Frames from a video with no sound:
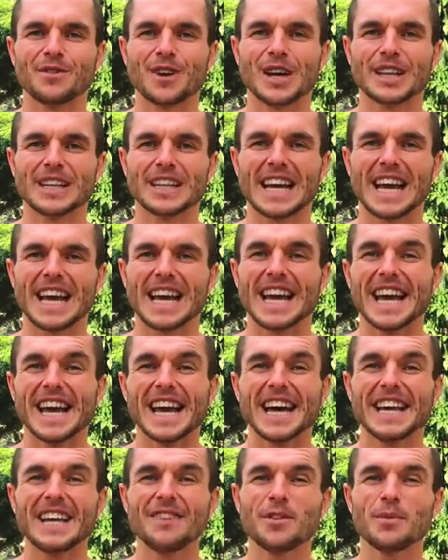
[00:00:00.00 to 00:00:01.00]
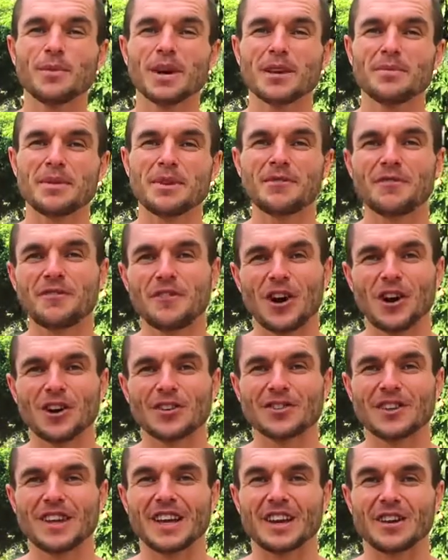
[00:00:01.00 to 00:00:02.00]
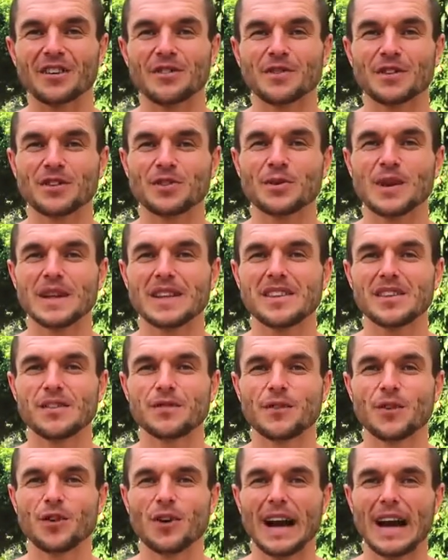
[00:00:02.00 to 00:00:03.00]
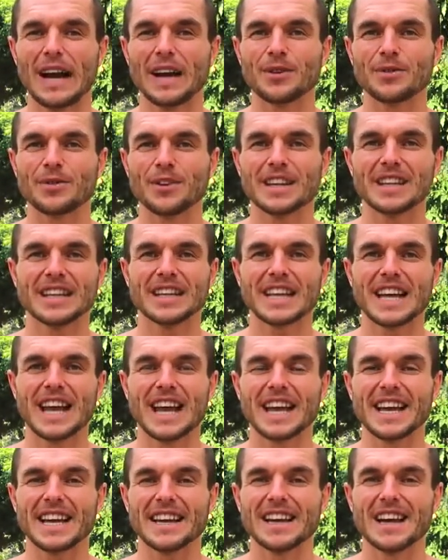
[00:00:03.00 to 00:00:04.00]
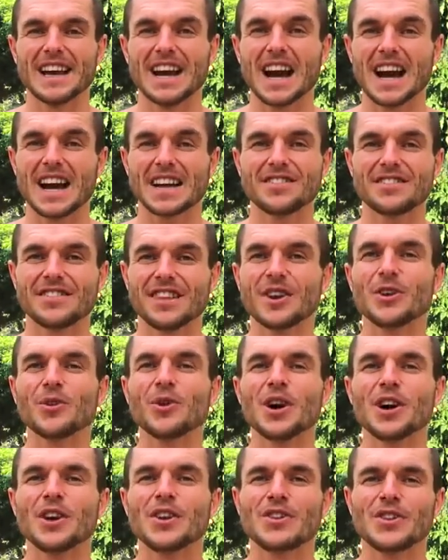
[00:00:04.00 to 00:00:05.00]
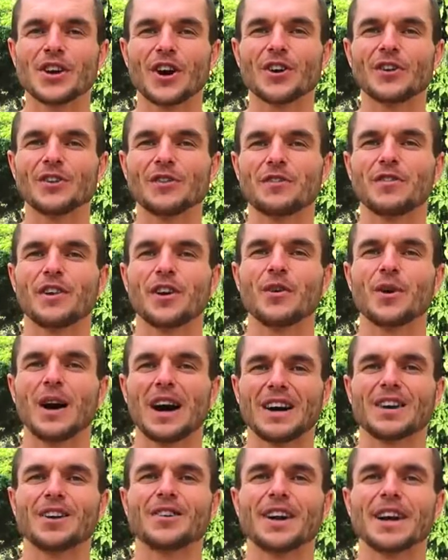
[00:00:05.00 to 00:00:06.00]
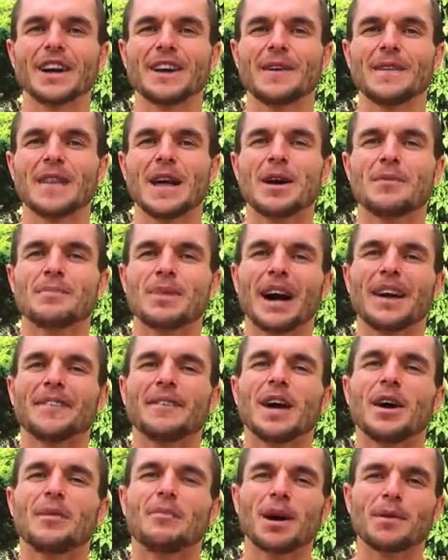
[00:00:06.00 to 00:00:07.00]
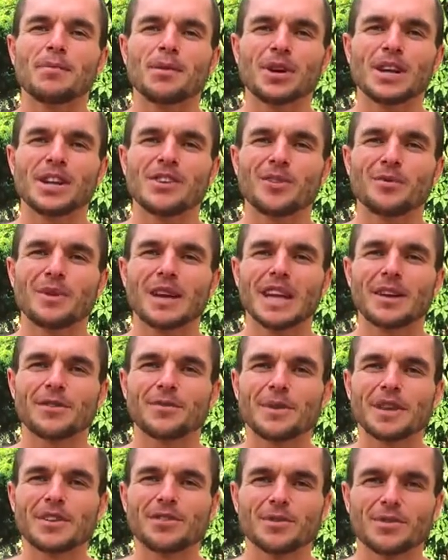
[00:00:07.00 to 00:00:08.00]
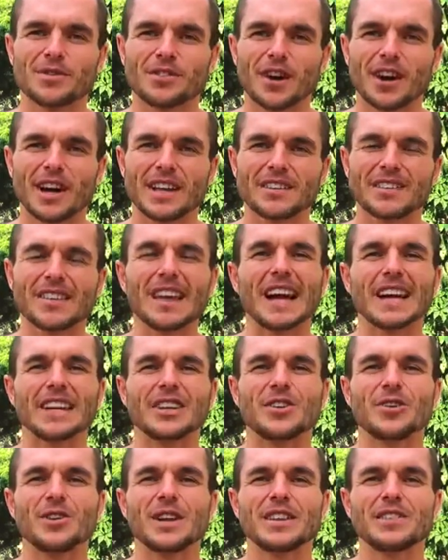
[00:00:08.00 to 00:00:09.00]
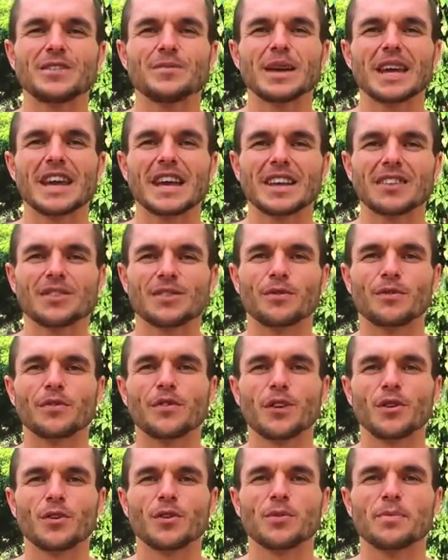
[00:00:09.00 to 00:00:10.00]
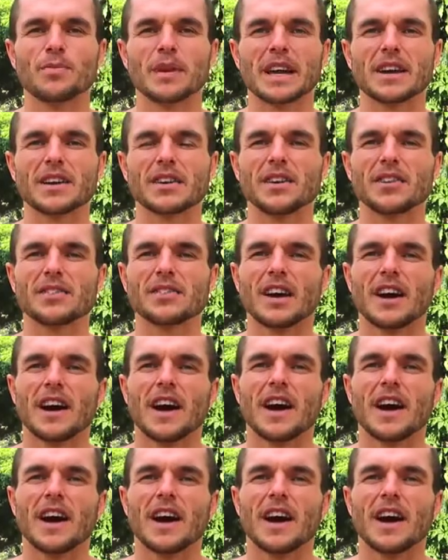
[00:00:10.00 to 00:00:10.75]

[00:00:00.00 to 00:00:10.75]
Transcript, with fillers: throughout the day. And even when I've been fasting for 24 hours in the day, I still don't feel hungry. But my body normally gives me some signs that I do need to be eating some fuel because